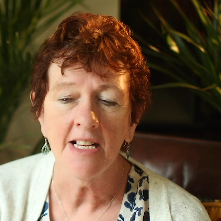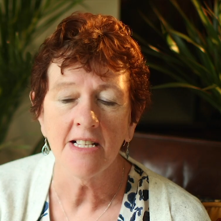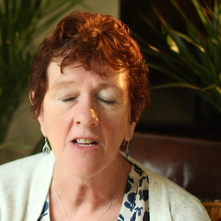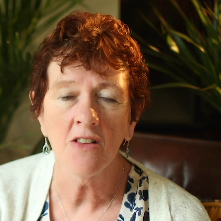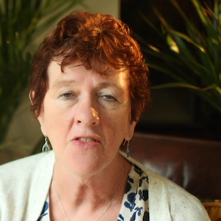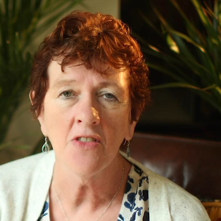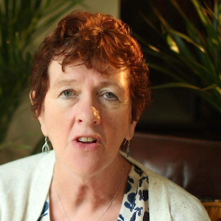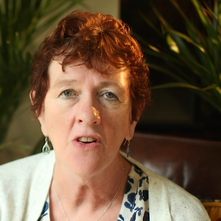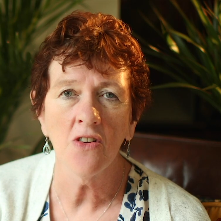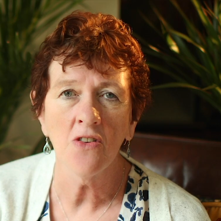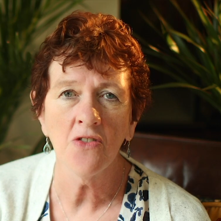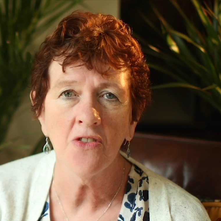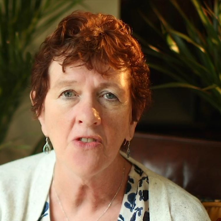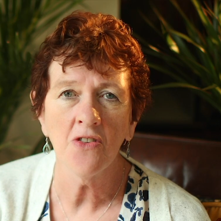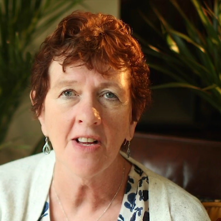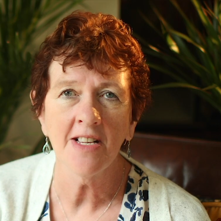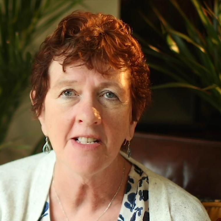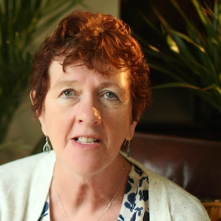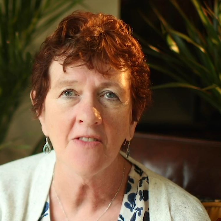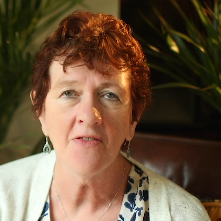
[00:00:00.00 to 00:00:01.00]
is on the other
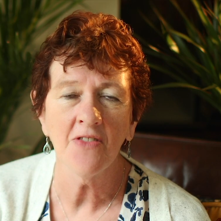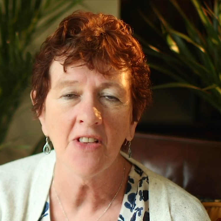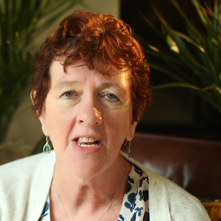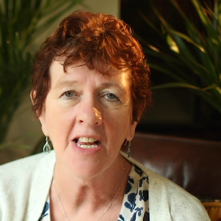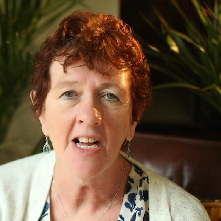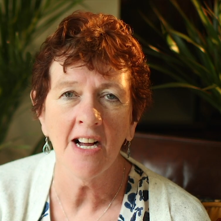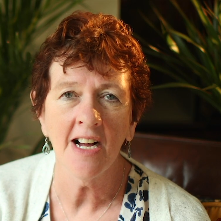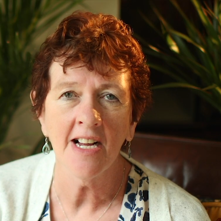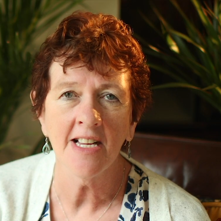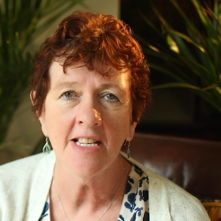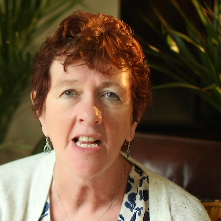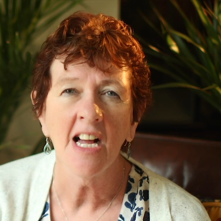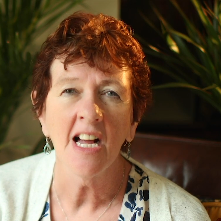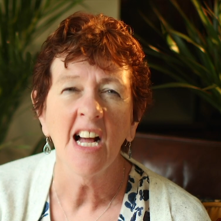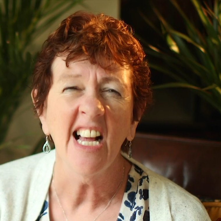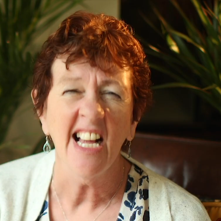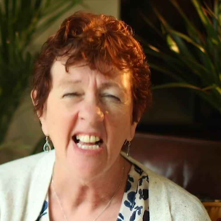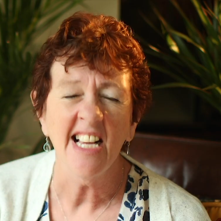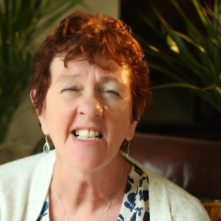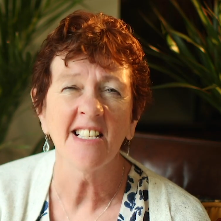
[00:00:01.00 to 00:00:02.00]
end of the line,
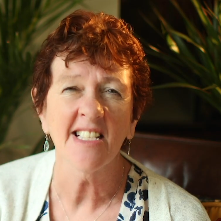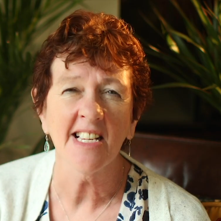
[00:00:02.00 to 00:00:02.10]
is